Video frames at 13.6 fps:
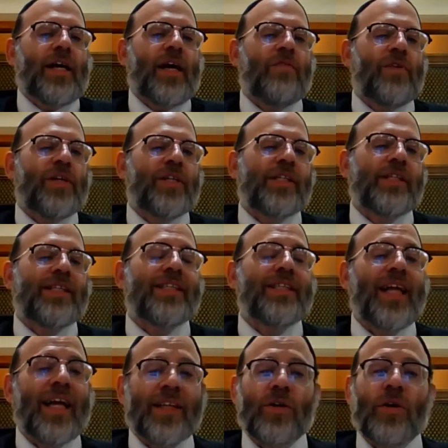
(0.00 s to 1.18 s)
if it's
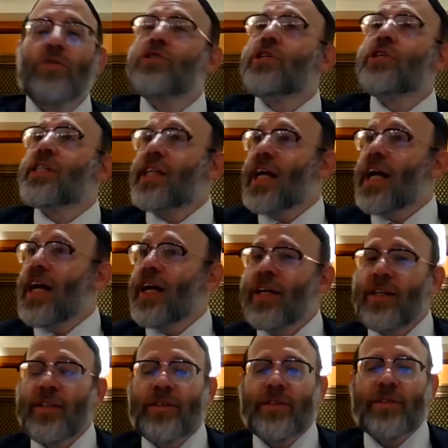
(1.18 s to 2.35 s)
not kosher schach,
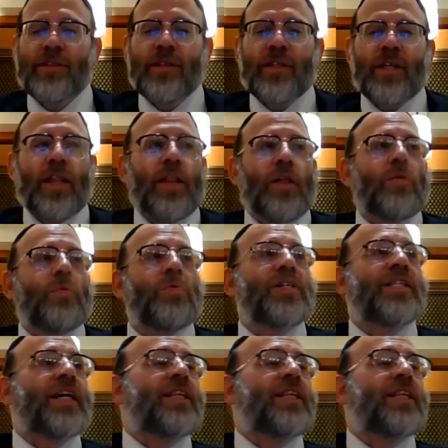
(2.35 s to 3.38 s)
we